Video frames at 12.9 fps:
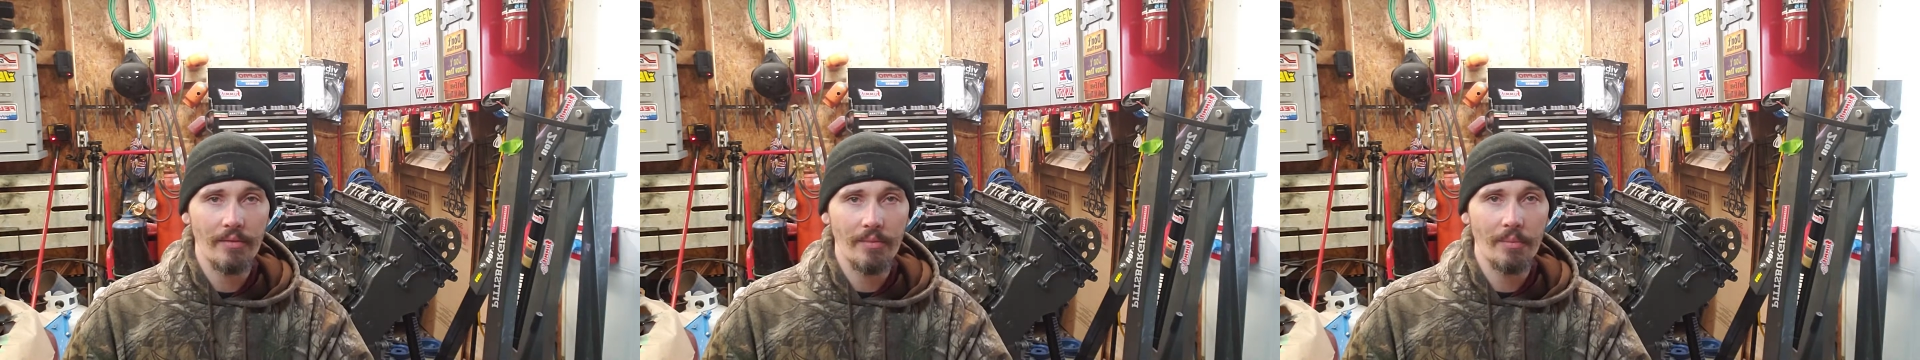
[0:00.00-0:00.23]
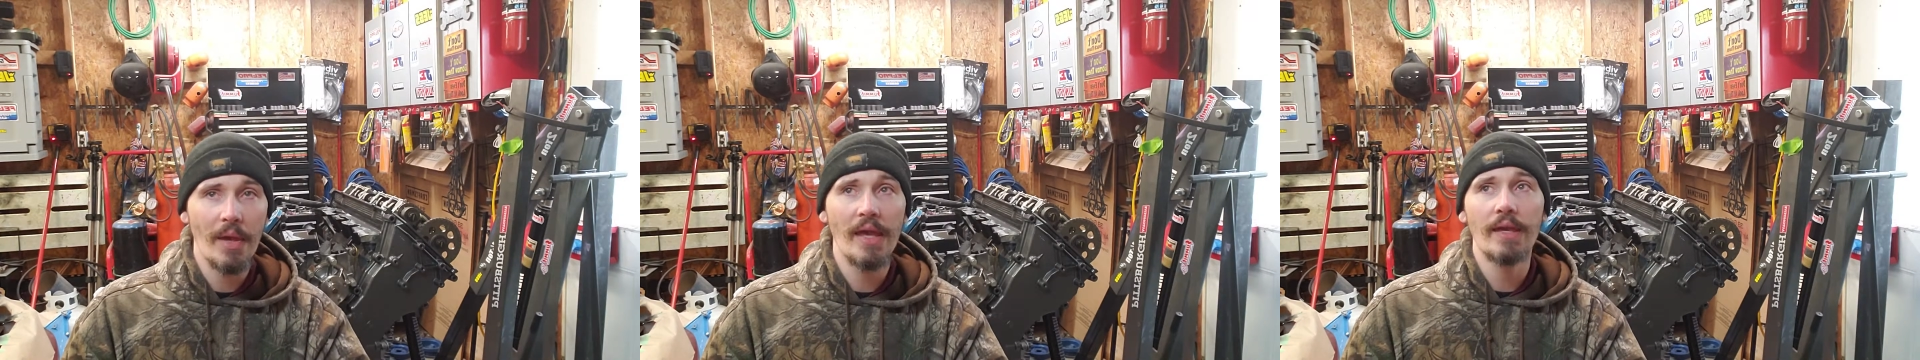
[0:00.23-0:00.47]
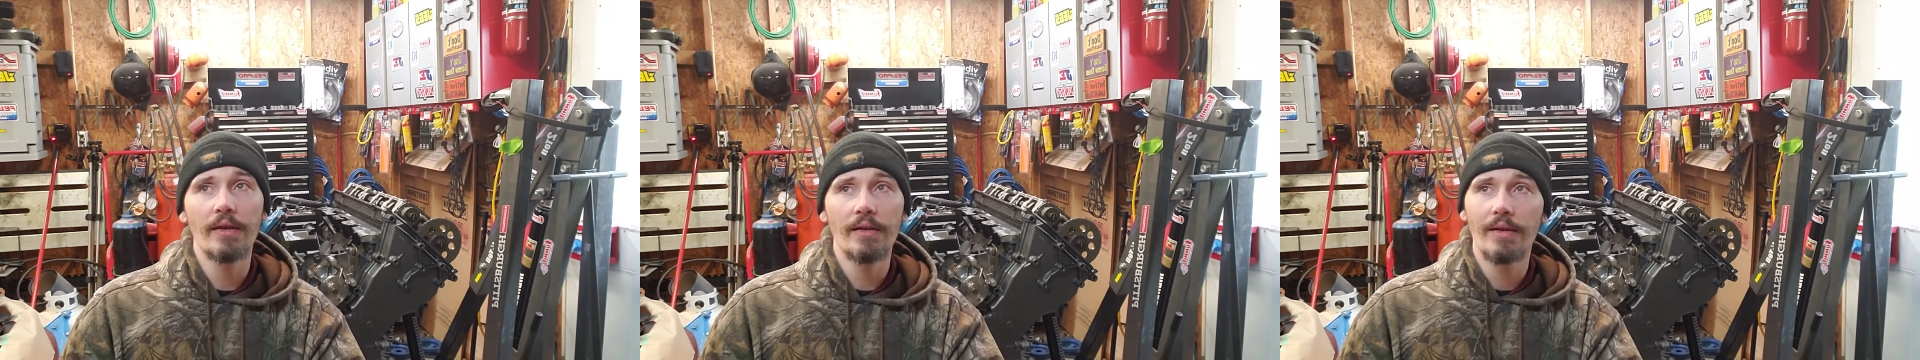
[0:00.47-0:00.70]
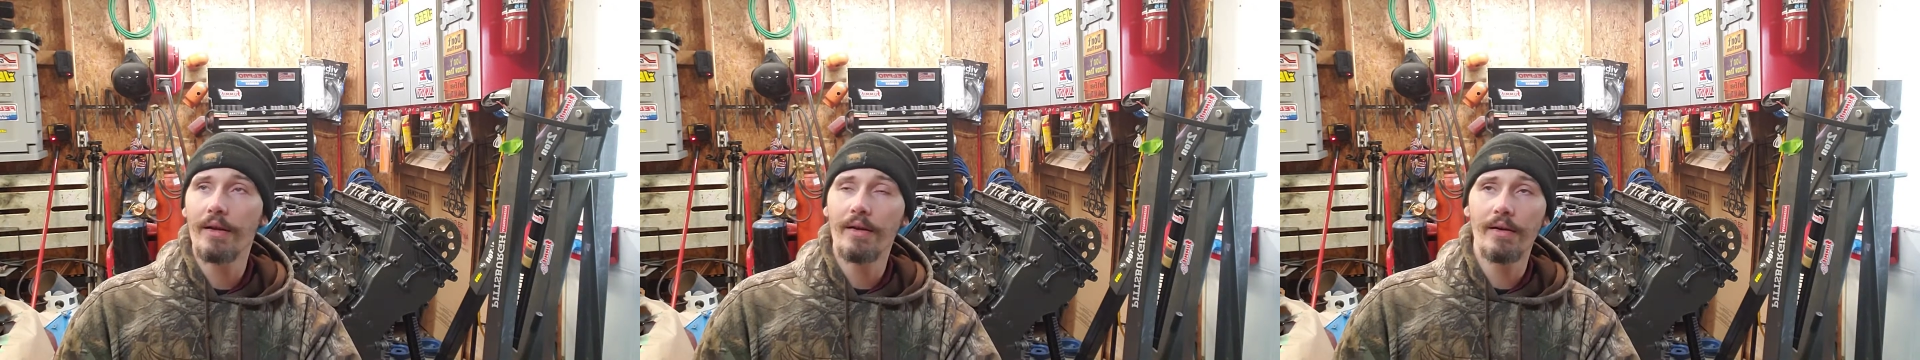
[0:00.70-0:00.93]
make
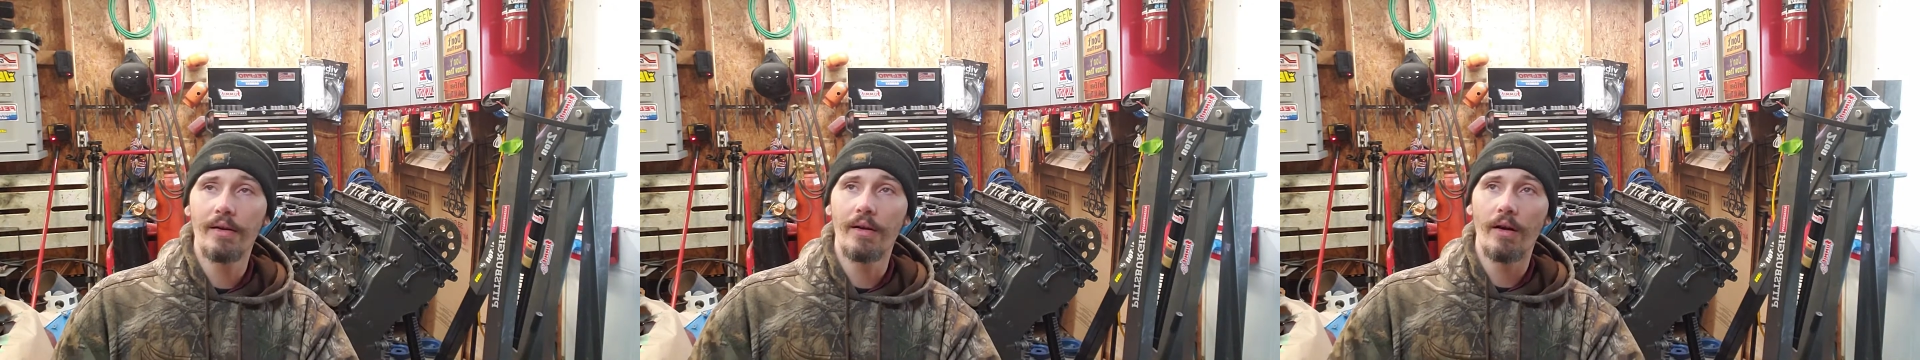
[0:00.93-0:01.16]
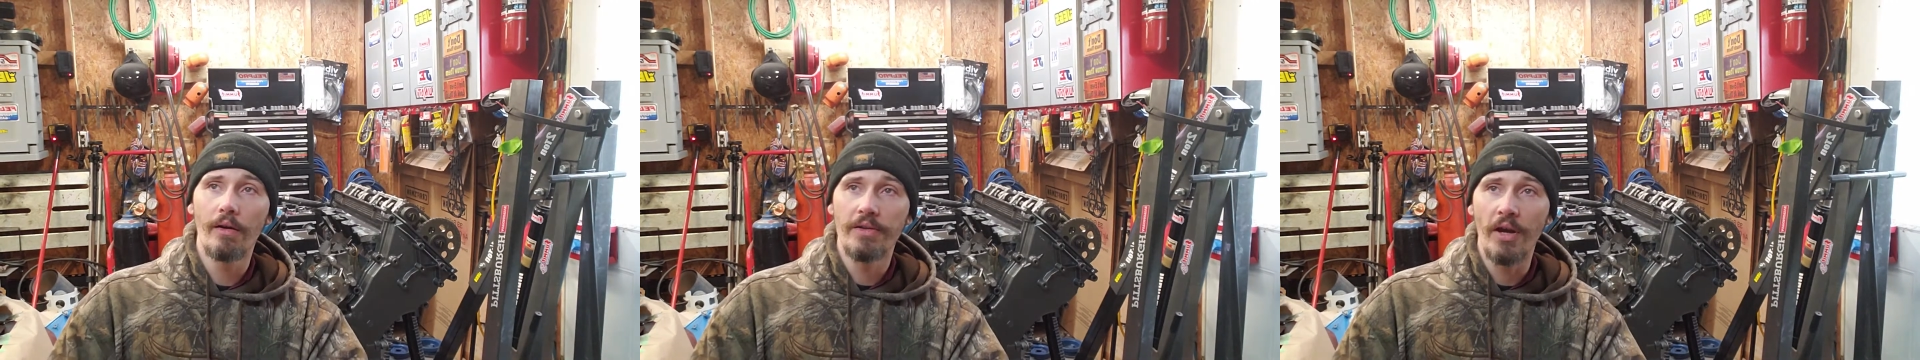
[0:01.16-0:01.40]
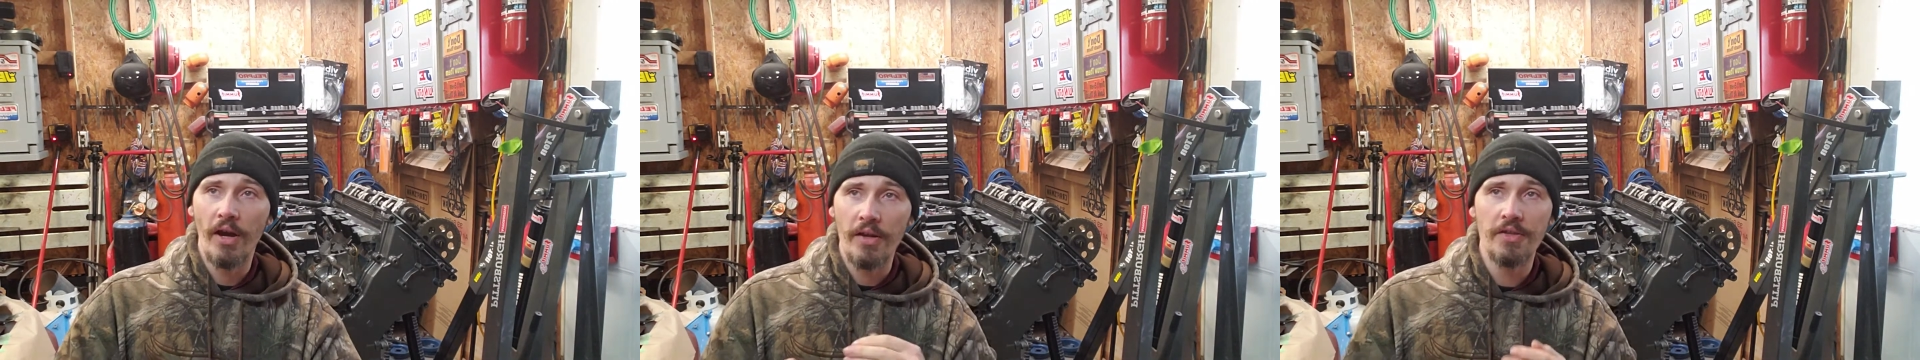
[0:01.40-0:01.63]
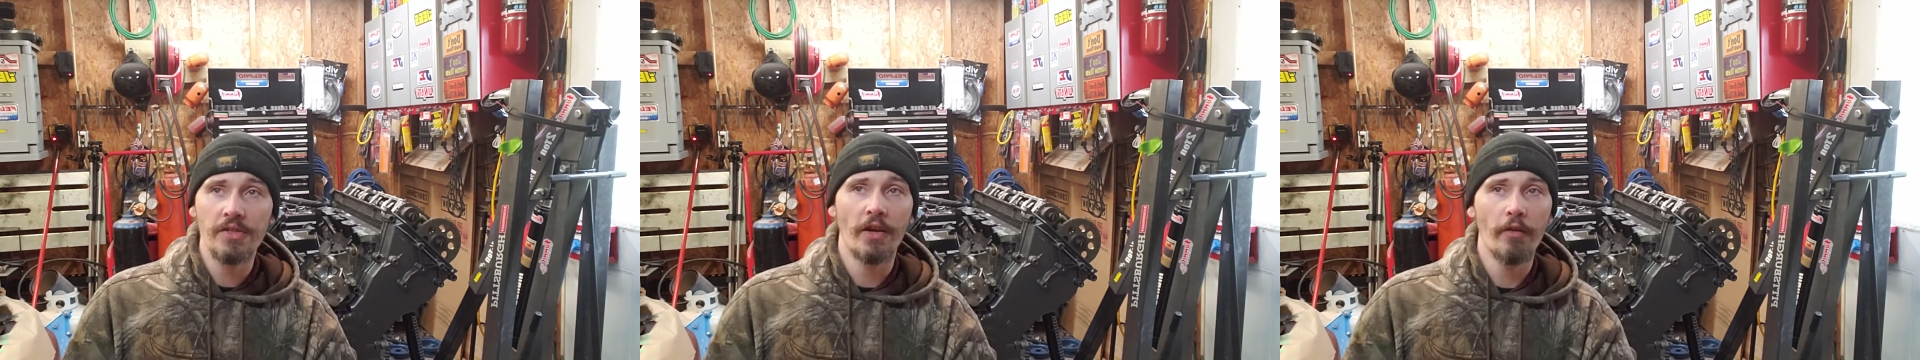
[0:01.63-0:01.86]
a ton
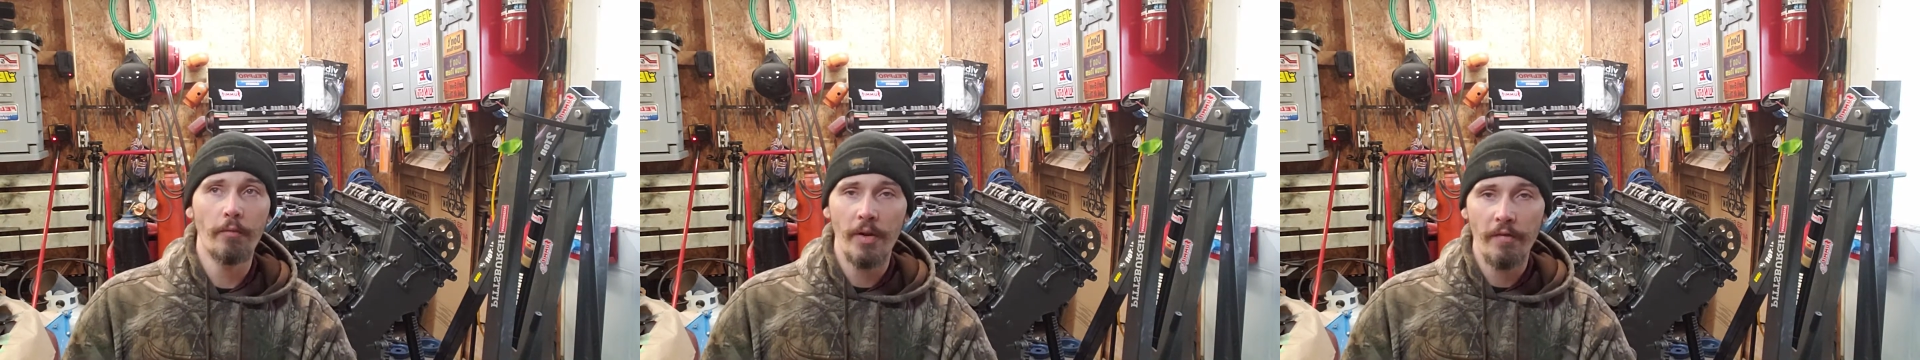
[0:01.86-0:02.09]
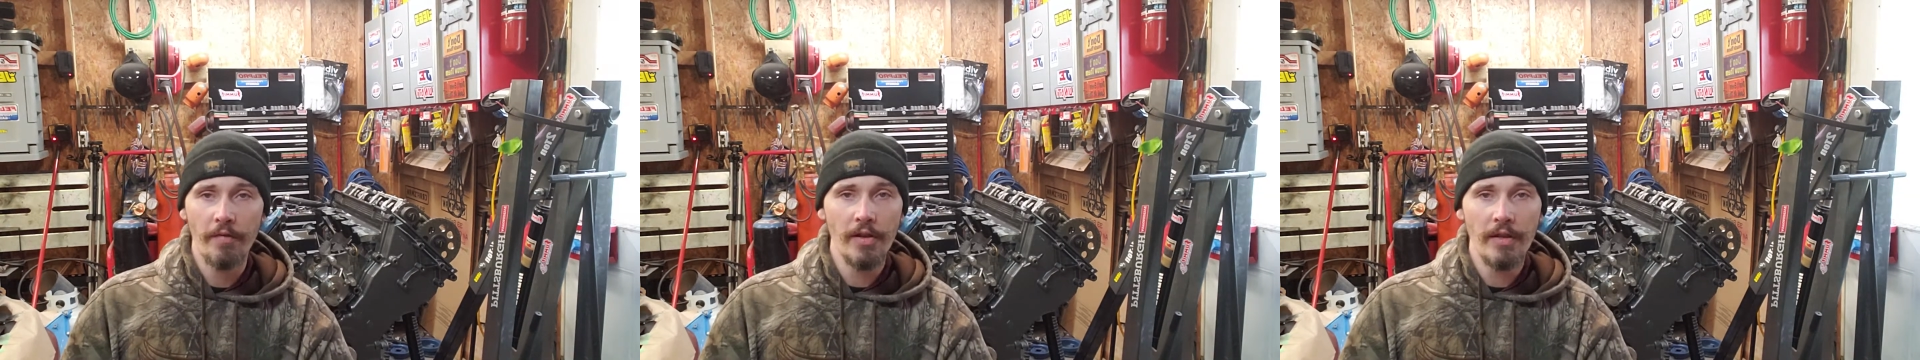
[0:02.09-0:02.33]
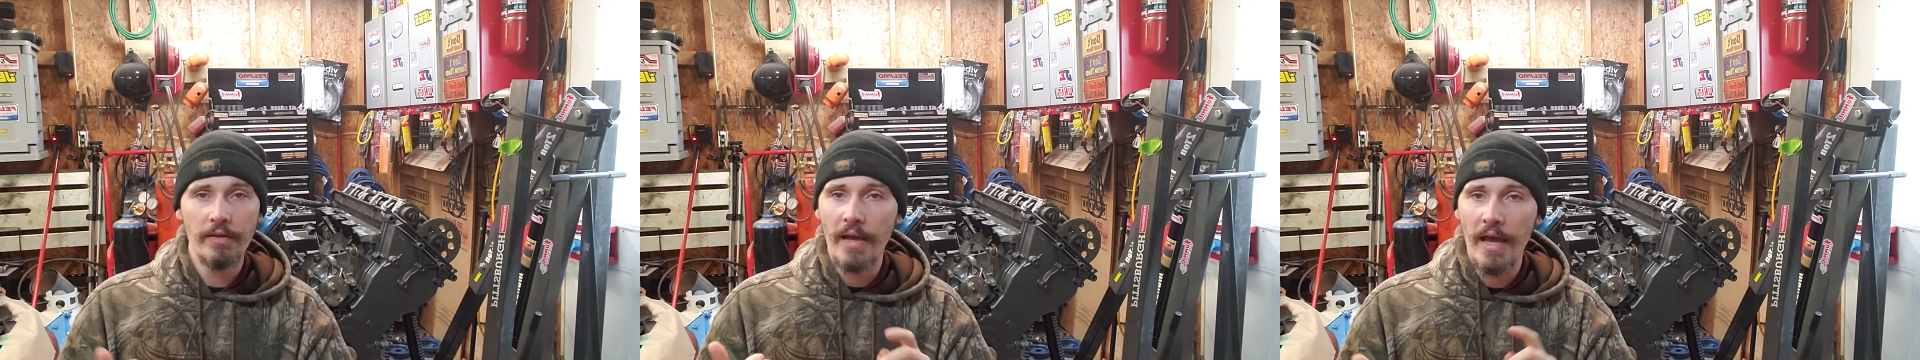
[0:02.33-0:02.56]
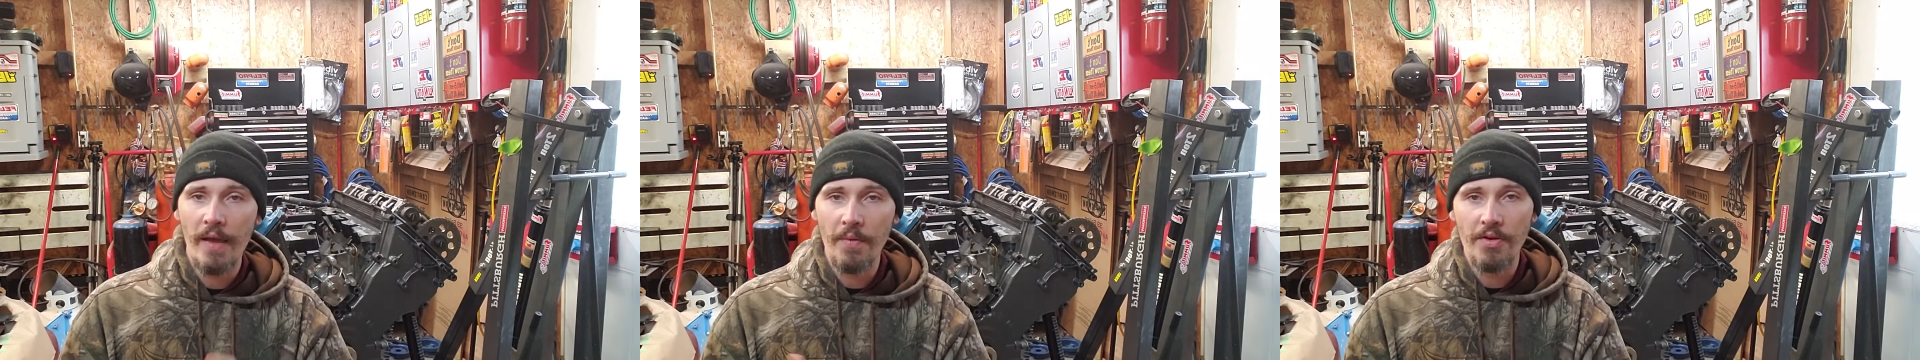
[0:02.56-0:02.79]
of stuff, but if you need
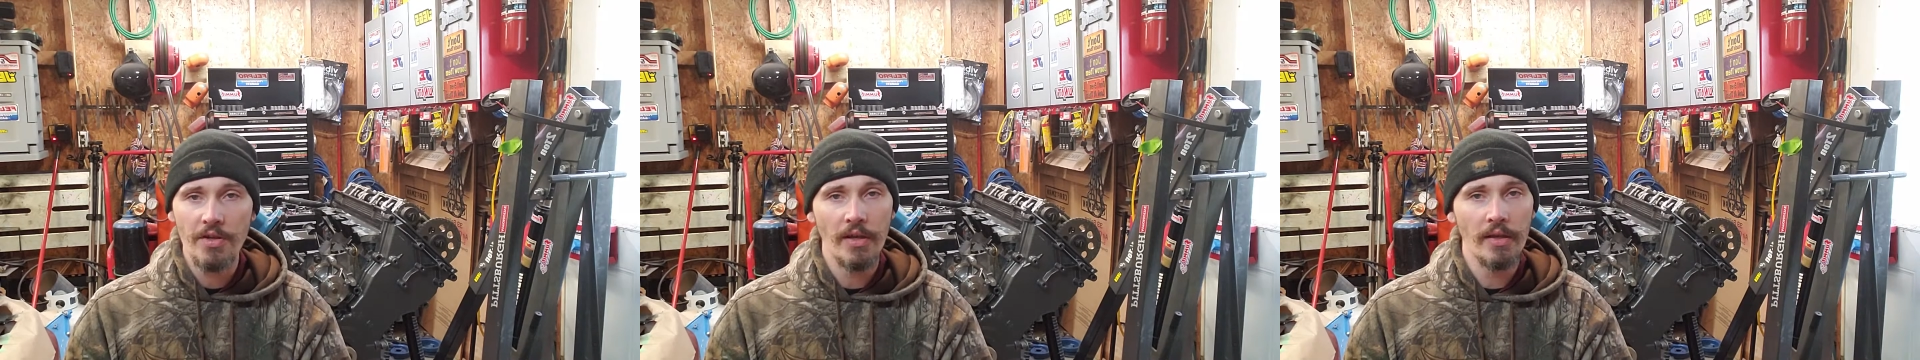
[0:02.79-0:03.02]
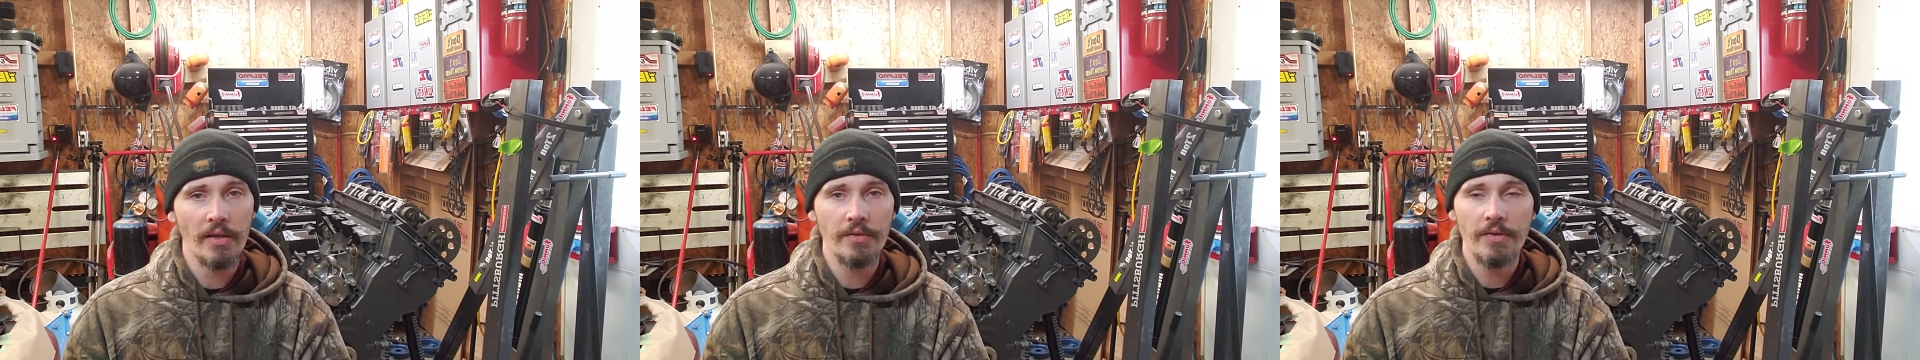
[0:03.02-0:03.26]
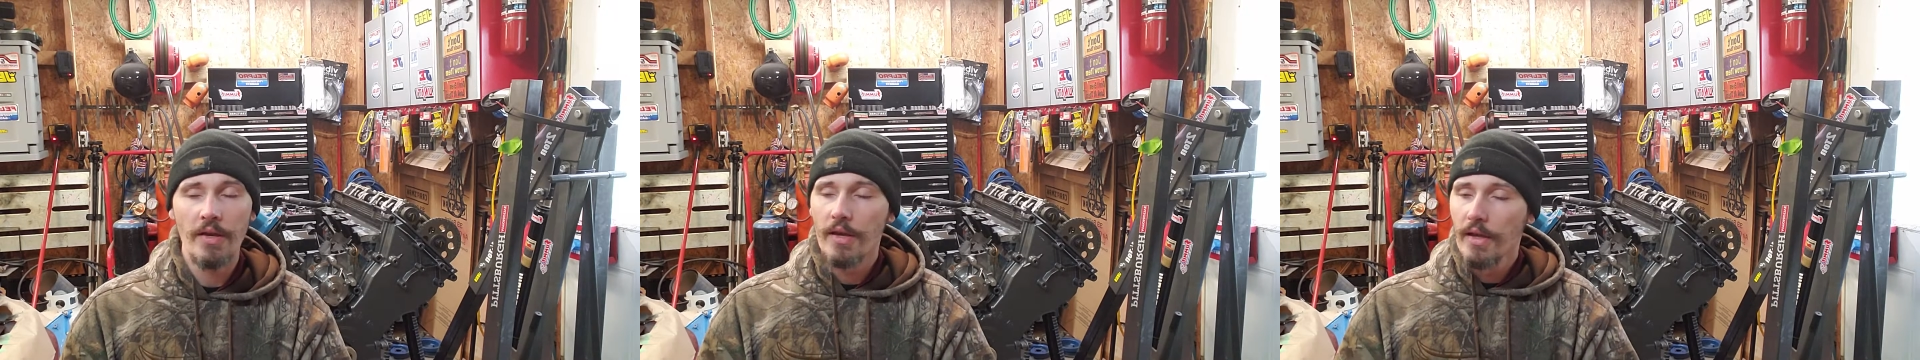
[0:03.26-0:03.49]
timing chains,